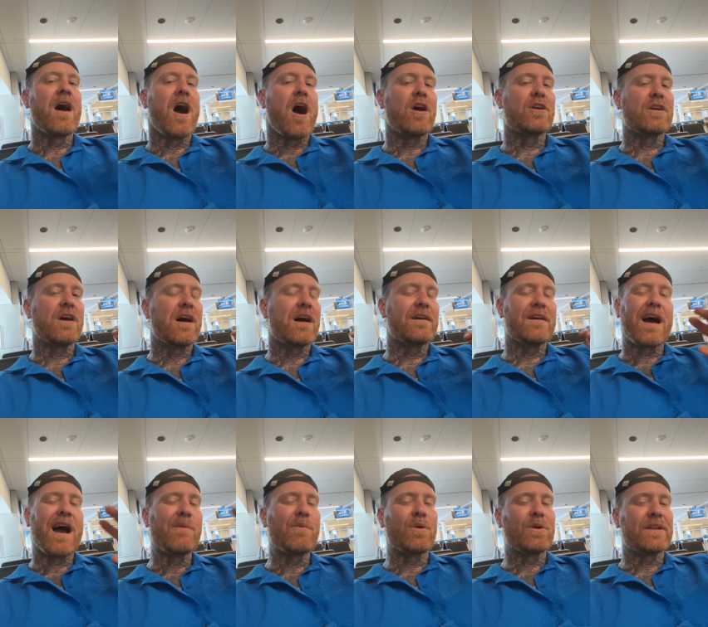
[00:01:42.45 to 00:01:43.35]

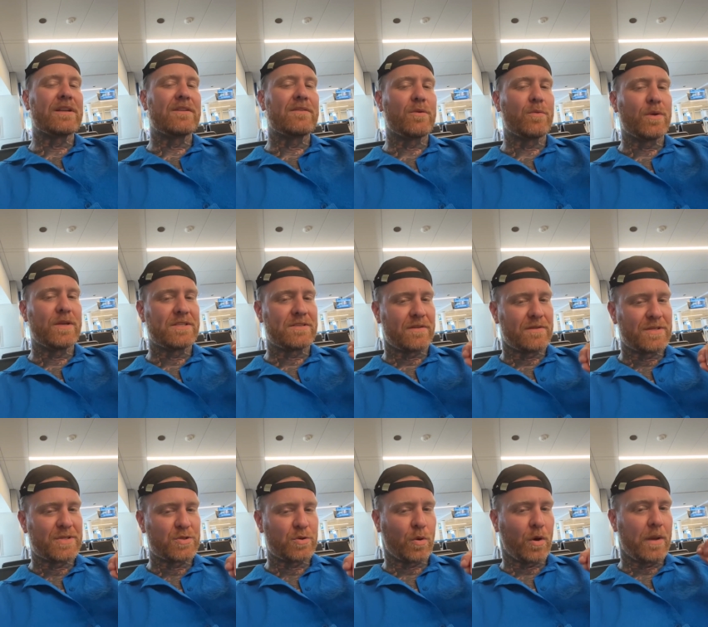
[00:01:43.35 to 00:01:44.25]
I won't get into the weeds on
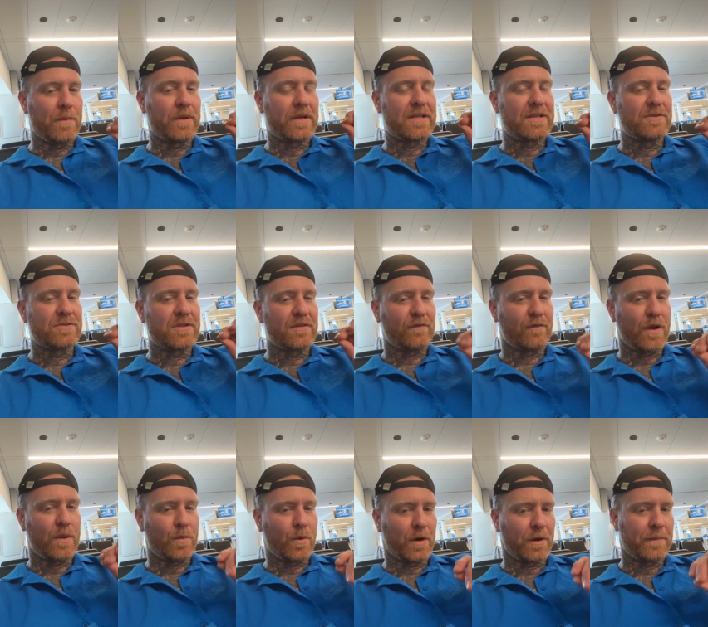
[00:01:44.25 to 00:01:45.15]
this story, but here's the framework.